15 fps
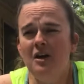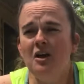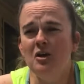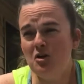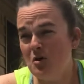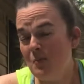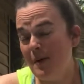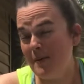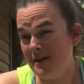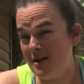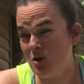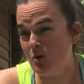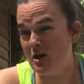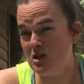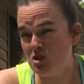you can probably
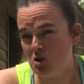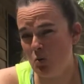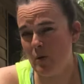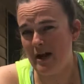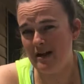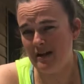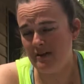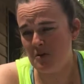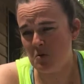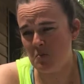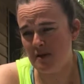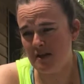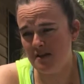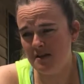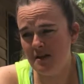increase your weight a little
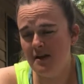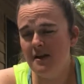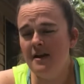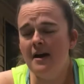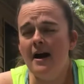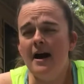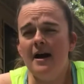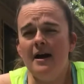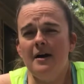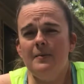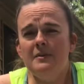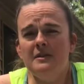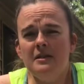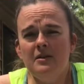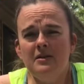bit.
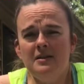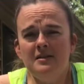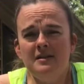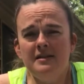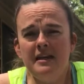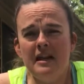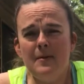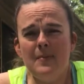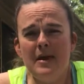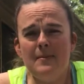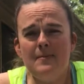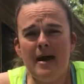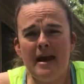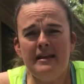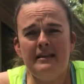So this is going to be
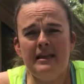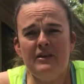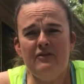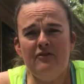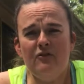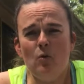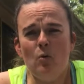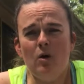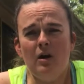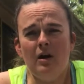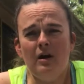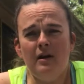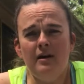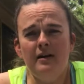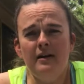mainly
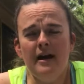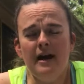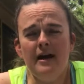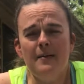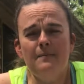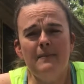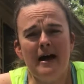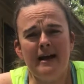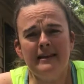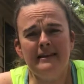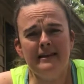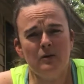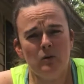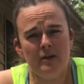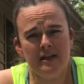for my
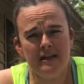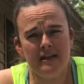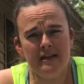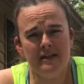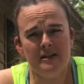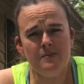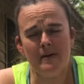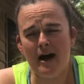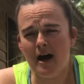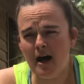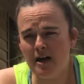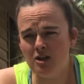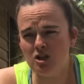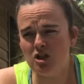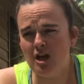little kids, my
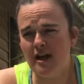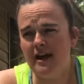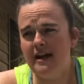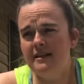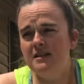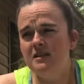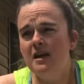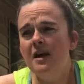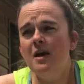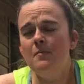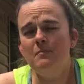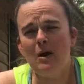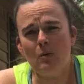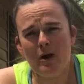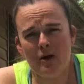hot shots,
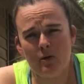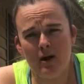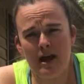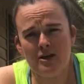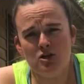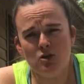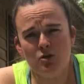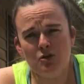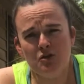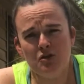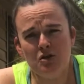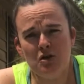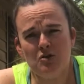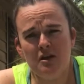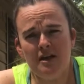my recreational
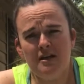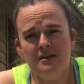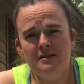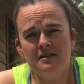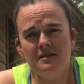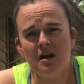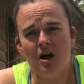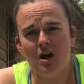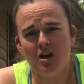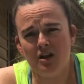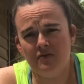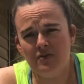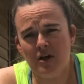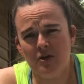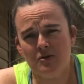students, all
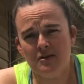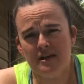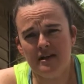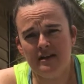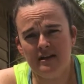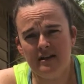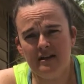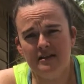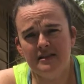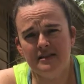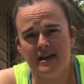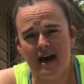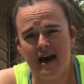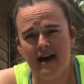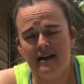of those kids
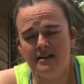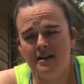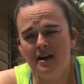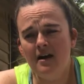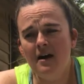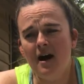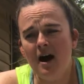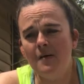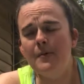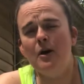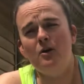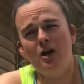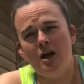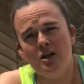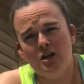that are
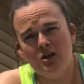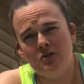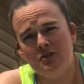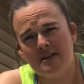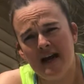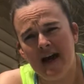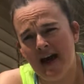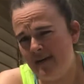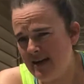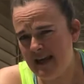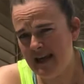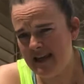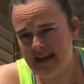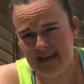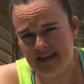not used to having
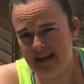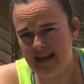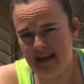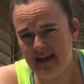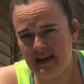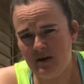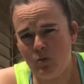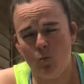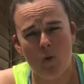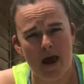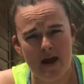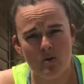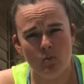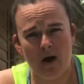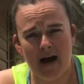anything
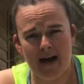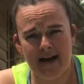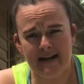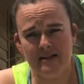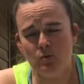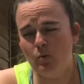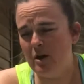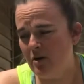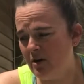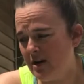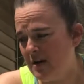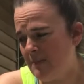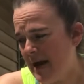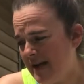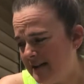weight-wise. We are going
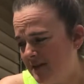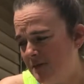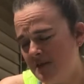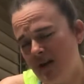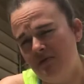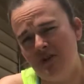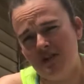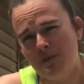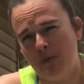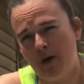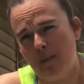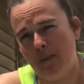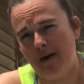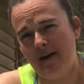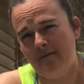to make some stuff that's
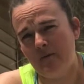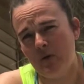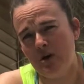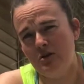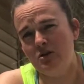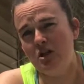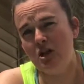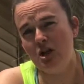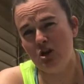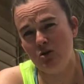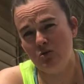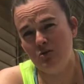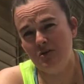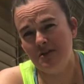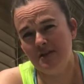appropriate for you to
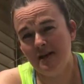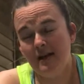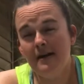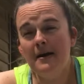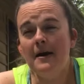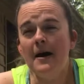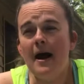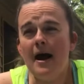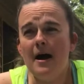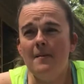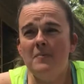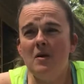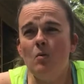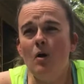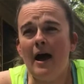use
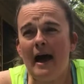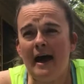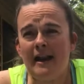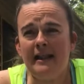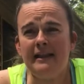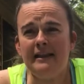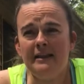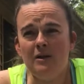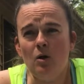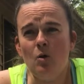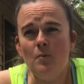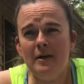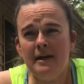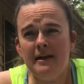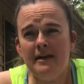that will add a little
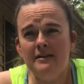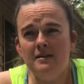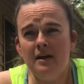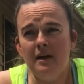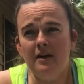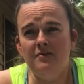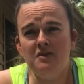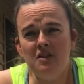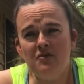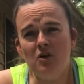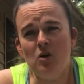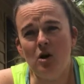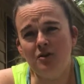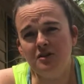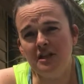bit of
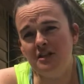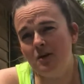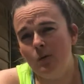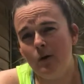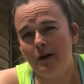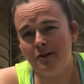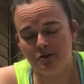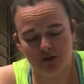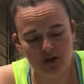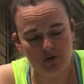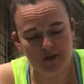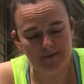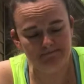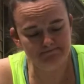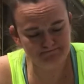difficulty to what you're
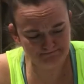doing.